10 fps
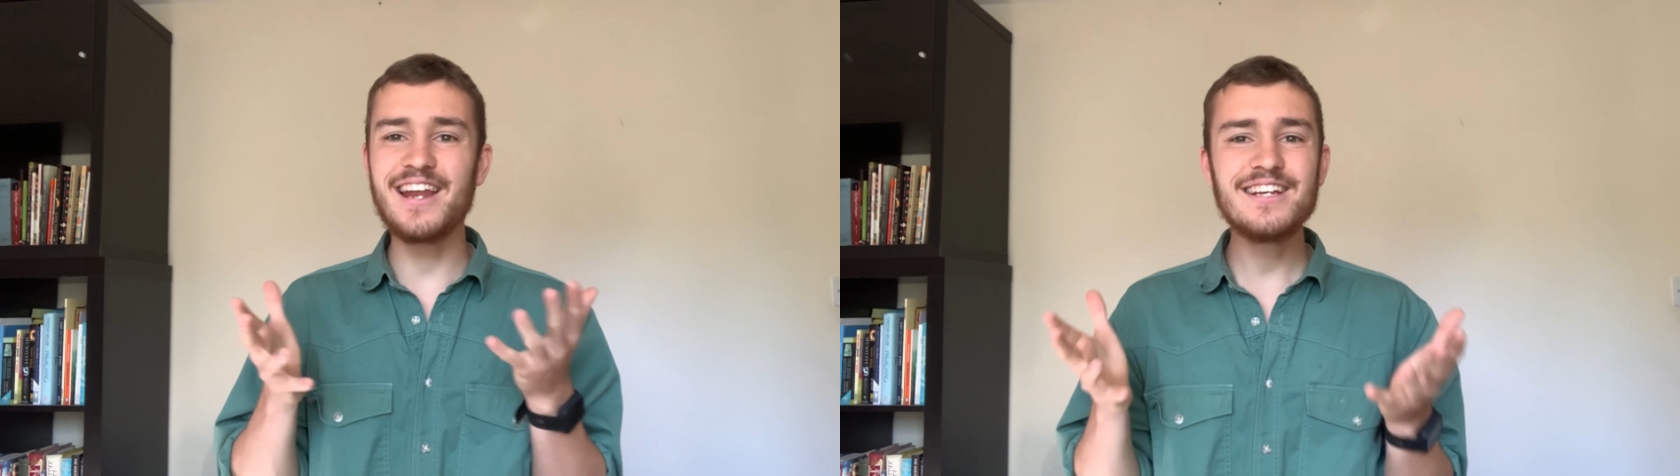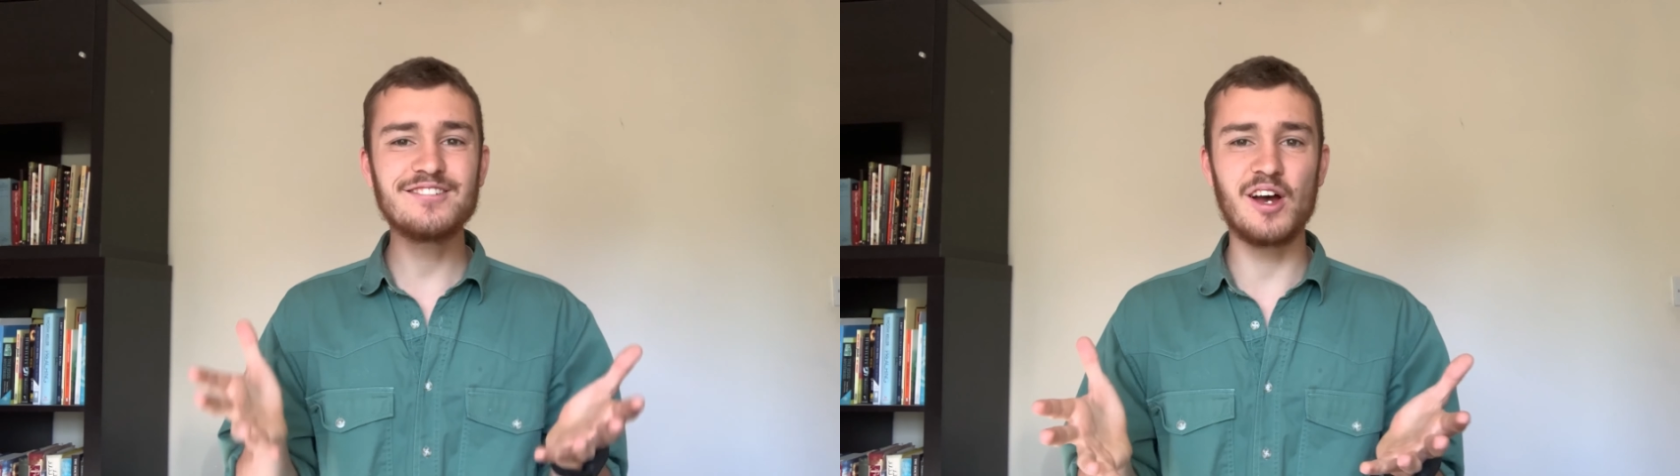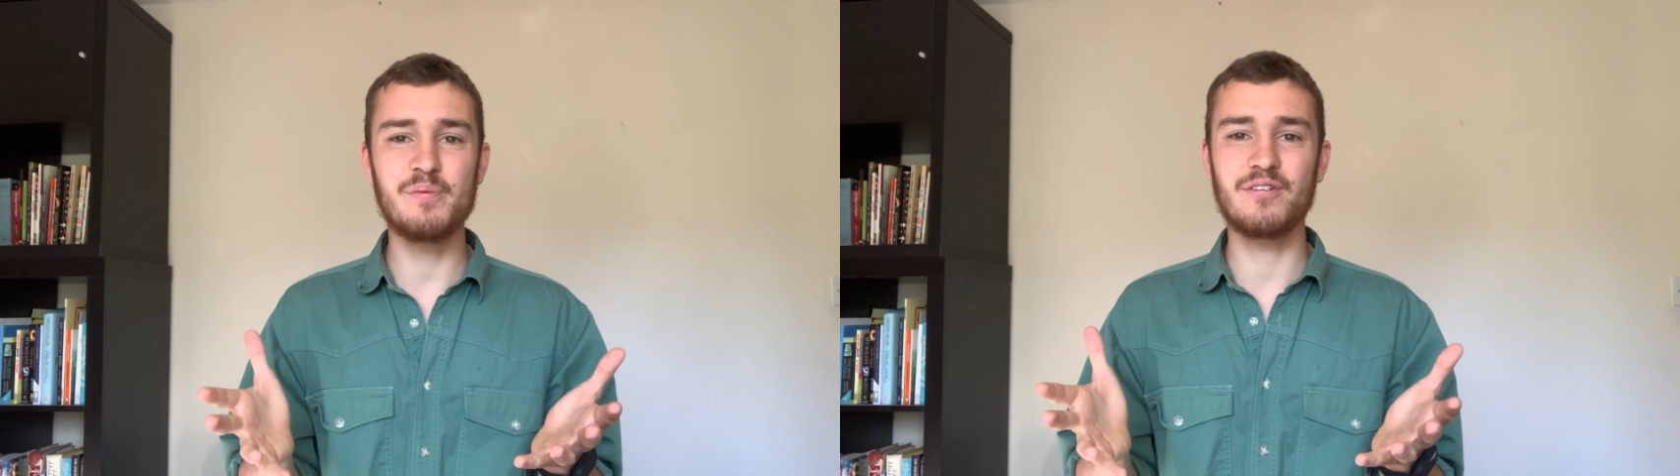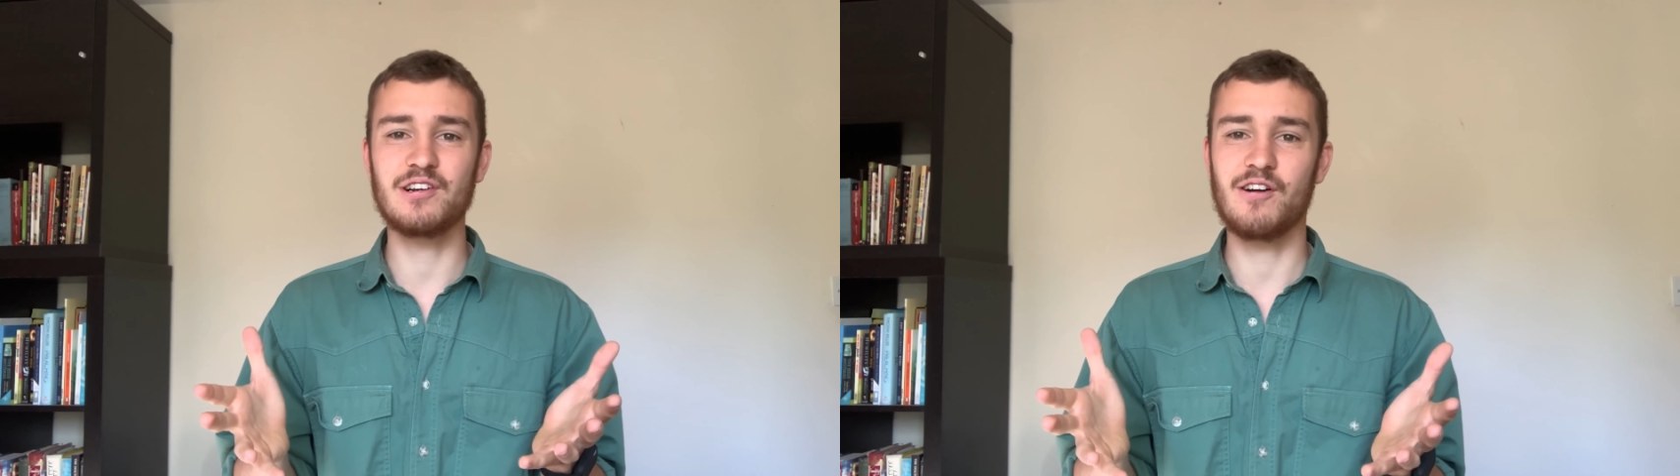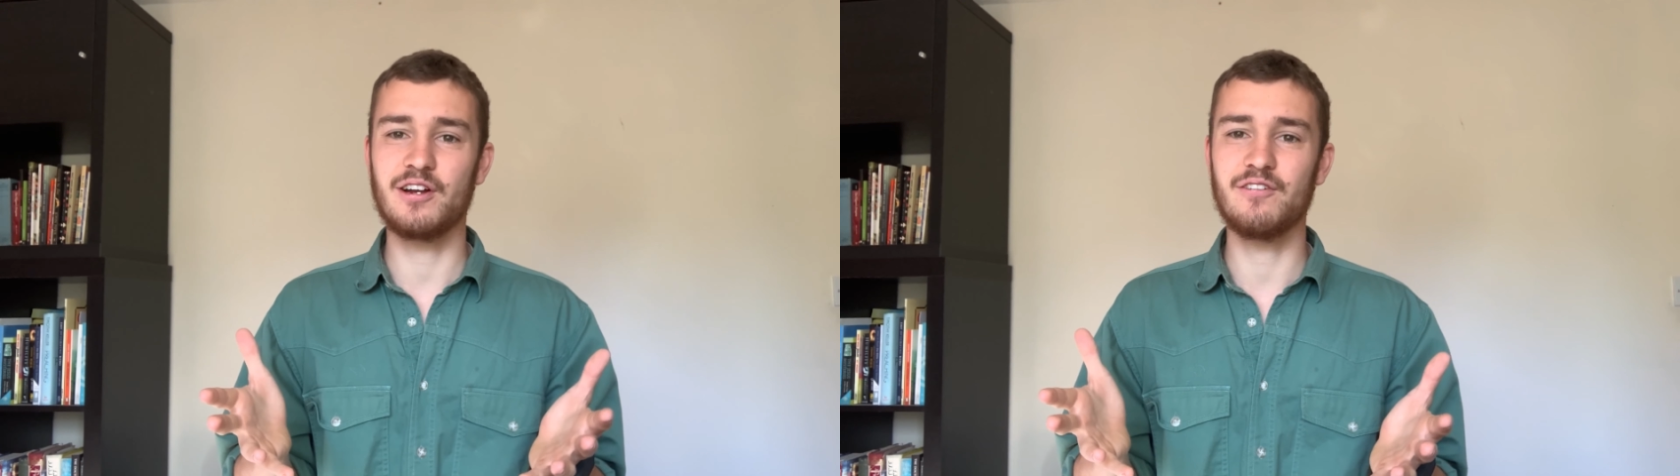type of
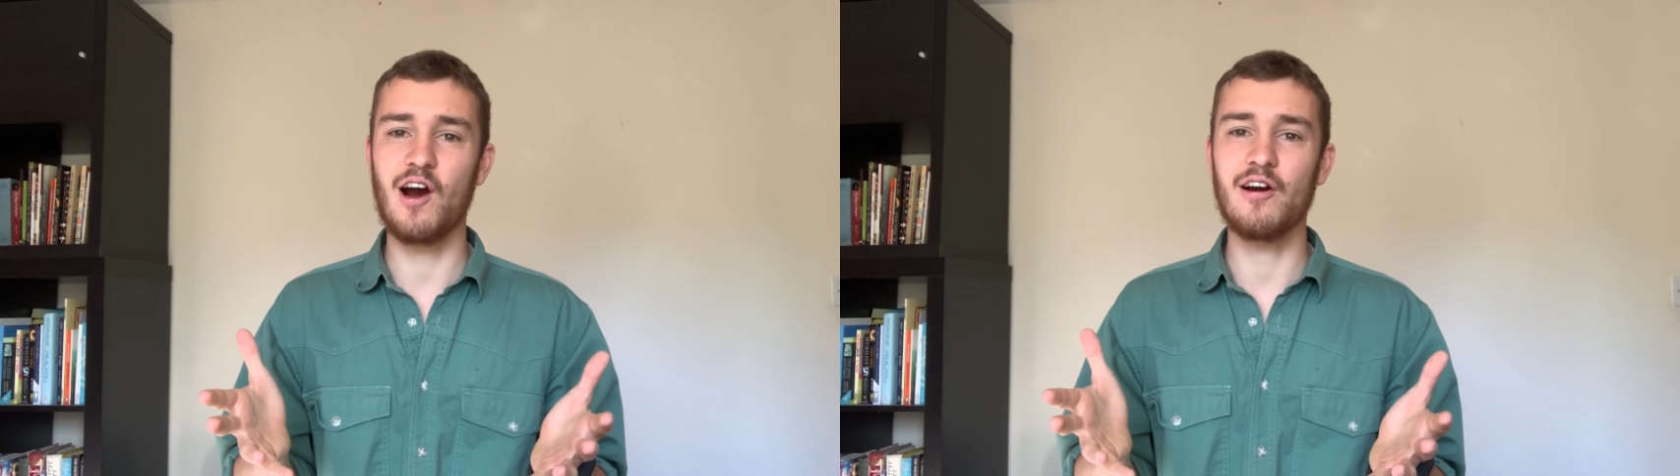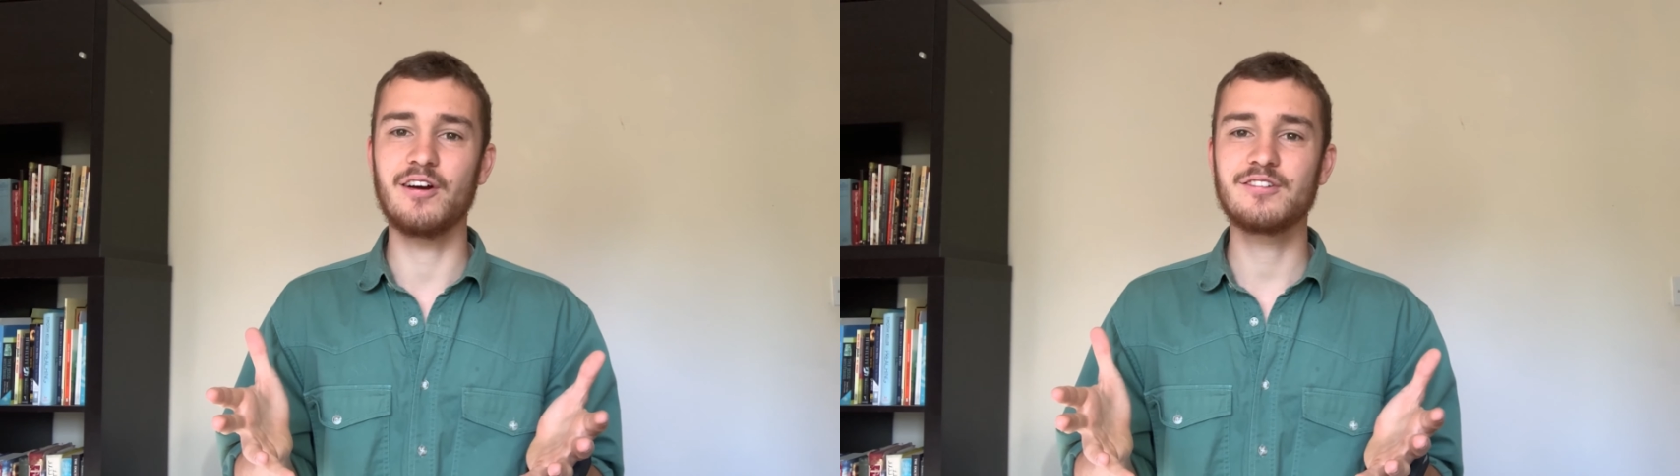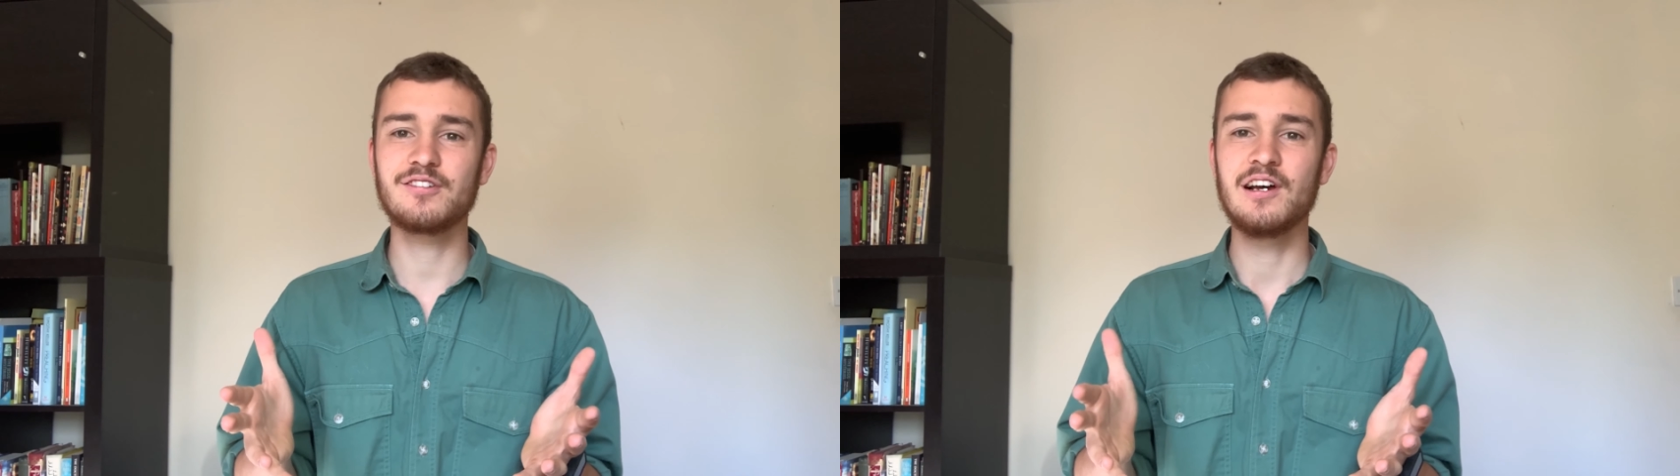coronavirus,